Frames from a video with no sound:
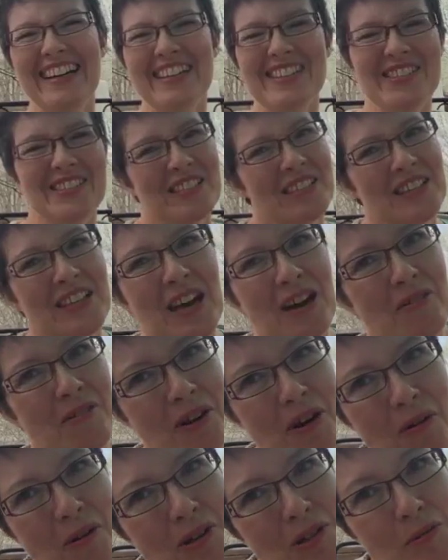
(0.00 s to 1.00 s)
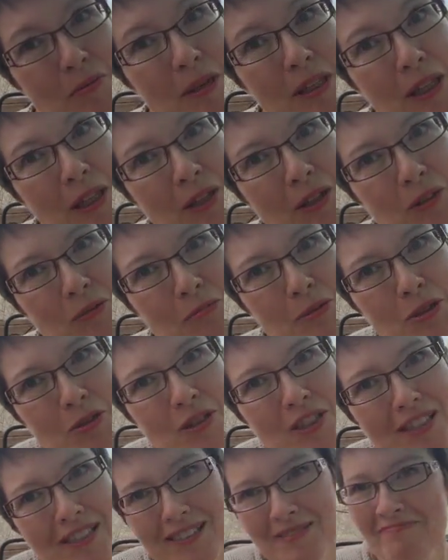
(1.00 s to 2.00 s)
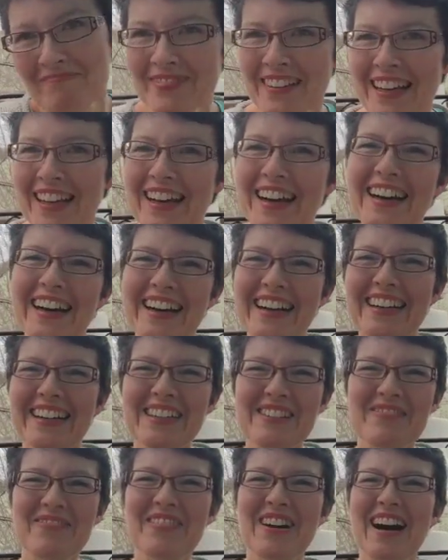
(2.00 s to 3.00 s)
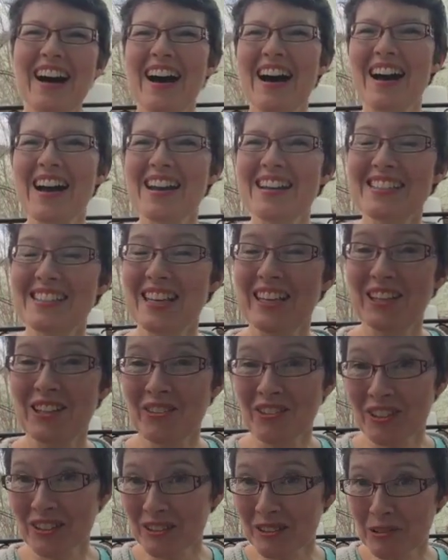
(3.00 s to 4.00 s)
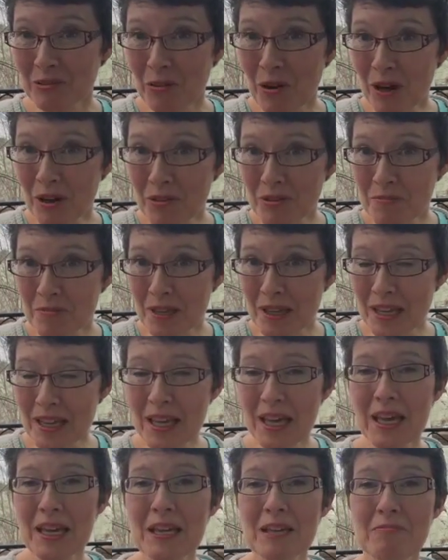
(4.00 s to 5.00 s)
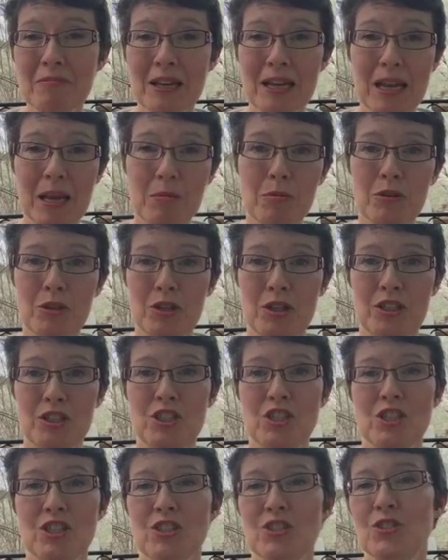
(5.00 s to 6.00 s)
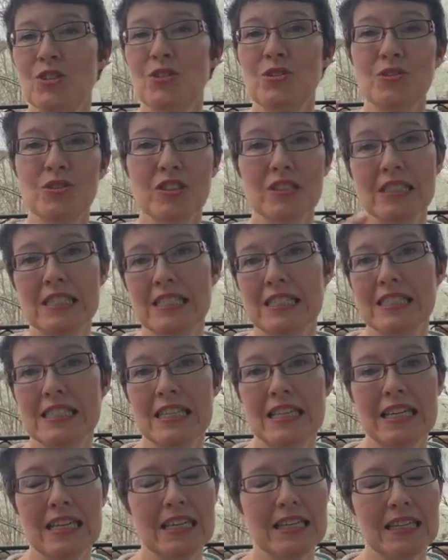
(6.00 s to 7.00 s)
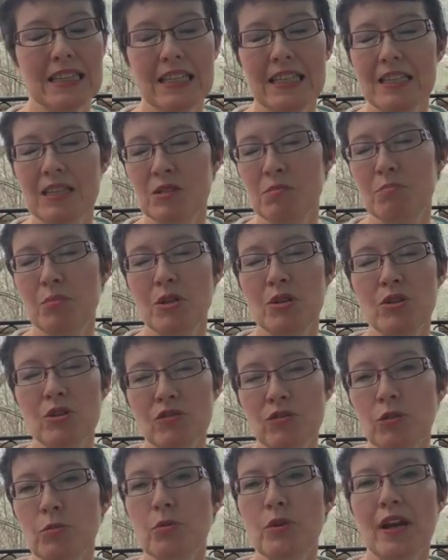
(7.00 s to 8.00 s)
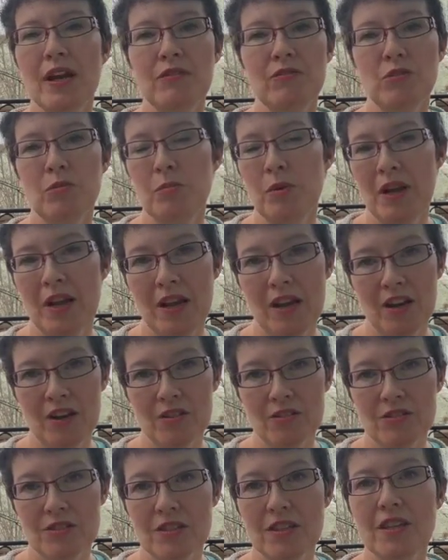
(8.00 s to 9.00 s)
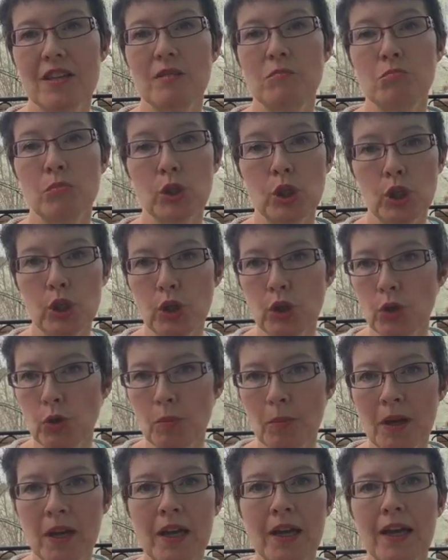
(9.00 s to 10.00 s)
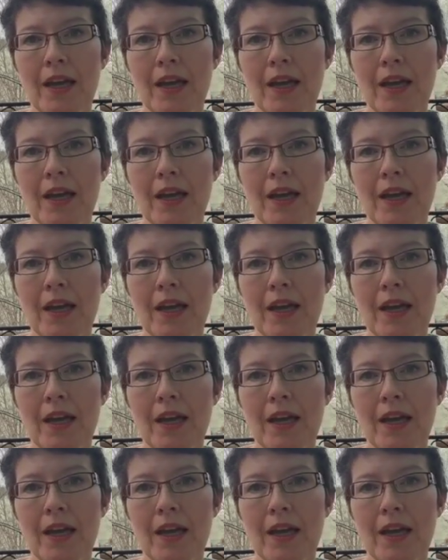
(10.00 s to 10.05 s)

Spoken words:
See, I want to be like you, Patricia. I take you on a little walk with me in my neighborhood just so you could see these beautiful Bradford pears in bloom.